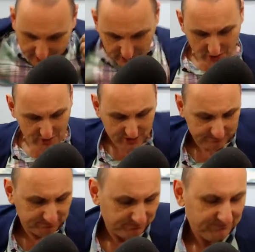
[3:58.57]
Good.
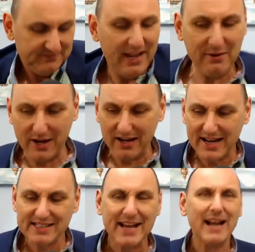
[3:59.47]
There we are.
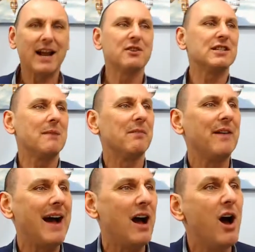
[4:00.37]
Let's say hello to some of
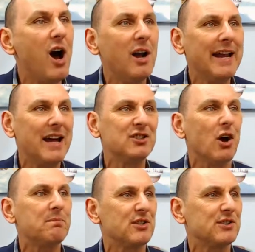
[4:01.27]
our early
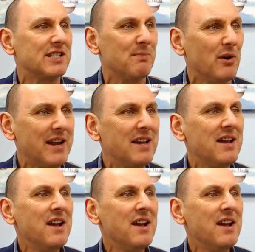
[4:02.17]
adopters this morning.